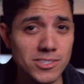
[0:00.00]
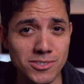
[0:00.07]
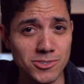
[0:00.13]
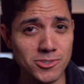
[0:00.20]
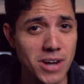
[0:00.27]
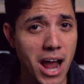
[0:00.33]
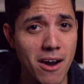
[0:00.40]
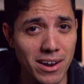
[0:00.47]

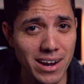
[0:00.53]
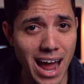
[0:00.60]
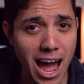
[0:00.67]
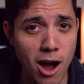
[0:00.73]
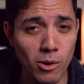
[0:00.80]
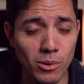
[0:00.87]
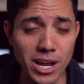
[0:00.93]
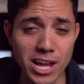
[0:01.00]
Drown it
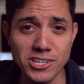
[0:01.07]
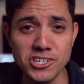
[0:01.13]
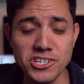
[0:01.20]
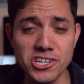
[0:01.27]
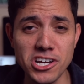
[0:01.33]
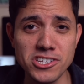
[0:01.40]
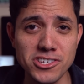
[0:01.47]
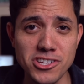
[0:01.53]
out, it's
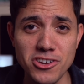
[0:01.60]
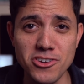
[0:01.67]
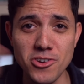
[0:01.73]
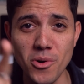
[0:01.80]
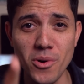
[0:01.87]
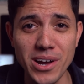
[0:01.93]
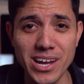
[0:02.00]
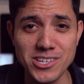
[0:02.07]
just
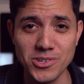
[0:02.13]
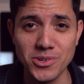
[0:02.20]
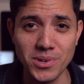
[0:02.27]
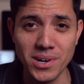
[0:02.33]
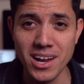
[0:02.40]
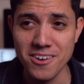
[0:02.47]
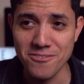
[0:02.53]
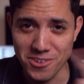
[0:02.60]
noise.
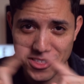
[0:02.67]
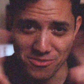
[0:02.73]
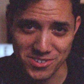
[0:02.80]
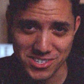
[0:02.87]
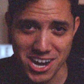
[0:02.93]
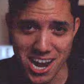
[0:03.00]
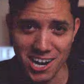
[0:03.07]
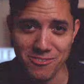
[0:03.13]
Or for the
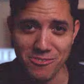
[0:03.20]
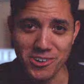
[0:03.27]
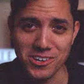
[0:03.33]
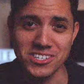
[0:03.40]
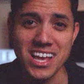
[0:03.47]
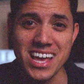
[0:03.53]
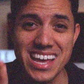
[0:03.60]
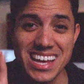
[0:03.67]

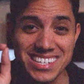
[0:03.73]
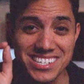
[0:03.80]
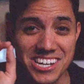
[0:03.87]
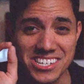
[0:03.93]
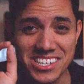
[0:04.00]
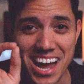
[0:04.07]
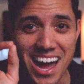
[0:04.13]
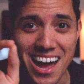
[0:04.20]
photographers, it's
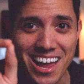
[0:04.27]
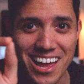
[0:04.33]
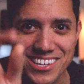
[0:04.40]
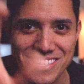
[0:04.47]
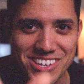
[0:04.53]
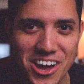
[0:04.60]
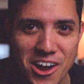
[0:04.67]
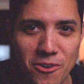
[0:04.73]
just
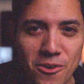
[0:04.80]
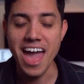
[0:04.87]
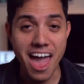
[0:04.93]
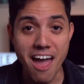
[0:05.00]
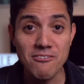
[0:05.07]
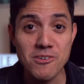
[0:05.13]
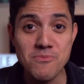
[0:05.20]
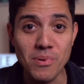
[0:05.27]
ISO.
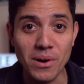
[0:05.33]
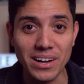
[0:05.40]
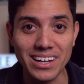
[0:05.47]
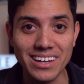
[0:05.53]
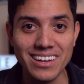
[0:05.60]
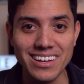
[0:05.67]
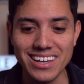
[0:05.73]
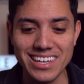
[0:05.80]

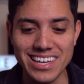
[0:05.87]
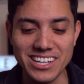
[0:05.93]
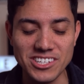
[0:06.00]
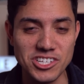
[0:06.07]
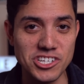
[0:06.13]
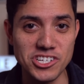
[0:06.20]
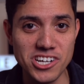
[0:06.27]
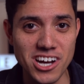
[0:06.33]
Everybody gets
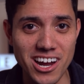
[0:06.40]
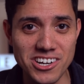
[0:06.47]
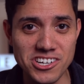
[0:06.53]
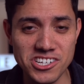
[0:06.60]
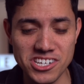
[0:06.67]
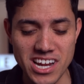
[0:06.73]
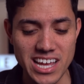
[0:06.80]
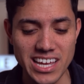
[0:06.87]

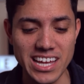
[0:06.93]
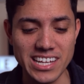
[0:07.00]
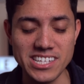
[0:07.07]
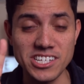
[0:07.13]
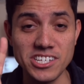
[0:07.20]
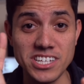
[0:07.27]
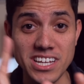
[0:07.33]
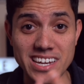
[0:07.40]
judged, gets
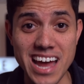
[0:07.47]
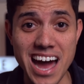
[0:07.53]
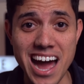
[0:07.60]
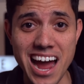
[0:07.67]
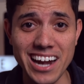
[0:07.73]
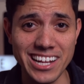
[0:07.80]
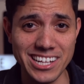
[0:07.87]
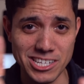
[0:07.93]

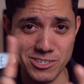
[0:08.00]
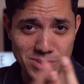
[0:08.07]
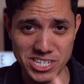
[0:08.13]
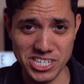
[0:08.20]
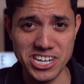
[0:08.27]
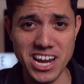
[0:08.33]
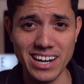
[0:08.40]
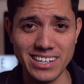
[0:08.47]
denied, gets
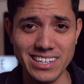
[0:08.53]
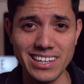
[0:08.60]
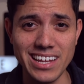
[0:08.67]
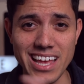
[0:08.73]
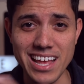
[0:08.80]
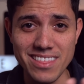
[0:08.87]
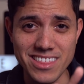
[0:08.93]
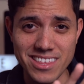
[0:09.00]
rejected
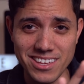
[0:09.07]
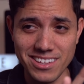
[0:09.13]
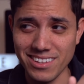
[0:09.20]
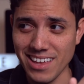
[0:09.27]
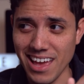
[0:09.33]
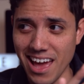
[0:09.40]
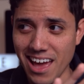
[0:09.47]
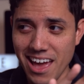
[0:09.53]
in the
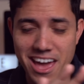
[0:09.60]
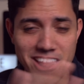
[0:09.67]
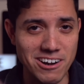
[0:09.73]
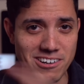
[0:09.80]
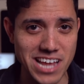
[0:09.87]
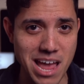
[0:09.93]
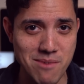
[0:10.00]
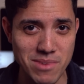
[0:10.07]

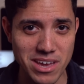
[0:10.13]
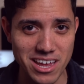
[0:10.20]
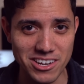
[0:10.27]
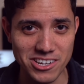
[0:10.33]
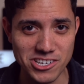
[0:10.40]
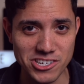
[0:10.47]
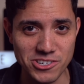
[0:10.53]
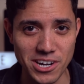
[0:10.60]
entertainment
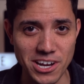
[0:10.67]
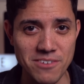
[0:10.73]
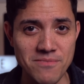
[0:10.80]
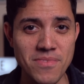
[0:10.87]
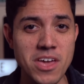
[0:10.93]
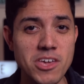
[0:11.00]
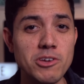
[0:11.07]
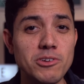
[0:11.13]
industry.
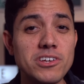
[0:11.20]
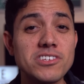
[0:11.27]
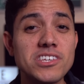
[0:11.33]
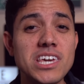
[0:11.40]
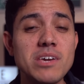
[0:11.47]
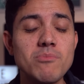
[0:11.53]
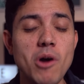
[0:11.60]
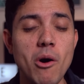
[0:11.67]
You just
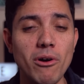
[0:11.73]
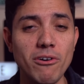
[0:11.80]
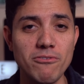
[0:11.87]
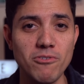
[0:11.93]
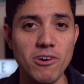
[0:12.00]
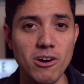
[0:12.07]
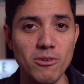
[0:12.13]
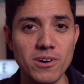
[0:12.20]
keep going
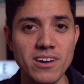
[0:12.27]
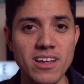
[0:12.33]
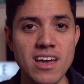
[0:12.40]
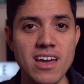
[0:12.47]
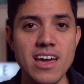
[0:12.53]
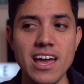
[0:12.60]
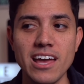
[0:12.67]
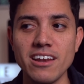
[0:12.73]
forward,
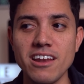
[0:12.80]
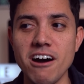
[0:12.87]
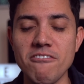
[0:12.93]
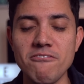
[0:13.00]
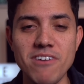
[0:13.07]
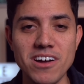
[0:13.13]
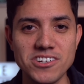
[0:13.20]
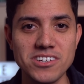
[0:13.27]
and
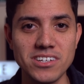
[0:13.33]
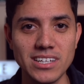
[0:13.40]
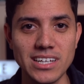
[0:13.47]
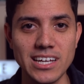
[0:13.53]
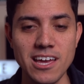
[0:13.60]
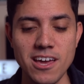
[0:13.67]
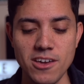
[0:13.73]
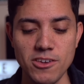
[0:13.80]

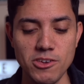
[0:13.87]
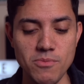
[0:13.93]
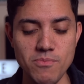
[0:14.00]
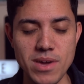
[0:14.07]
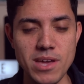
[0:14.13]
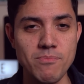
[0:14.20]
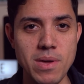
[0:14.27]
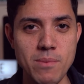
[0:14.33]
eventually you
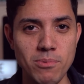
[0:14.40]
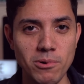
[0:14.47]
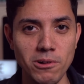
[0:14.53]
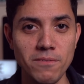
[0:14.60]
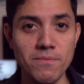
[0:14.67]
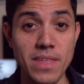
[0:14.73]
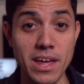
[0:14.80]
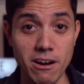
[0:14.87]
meet people
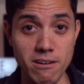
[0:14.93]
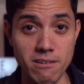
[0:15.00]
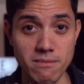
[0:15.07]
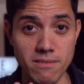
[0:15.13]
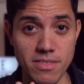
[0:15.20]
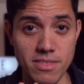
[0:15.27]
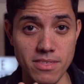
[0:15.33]
that are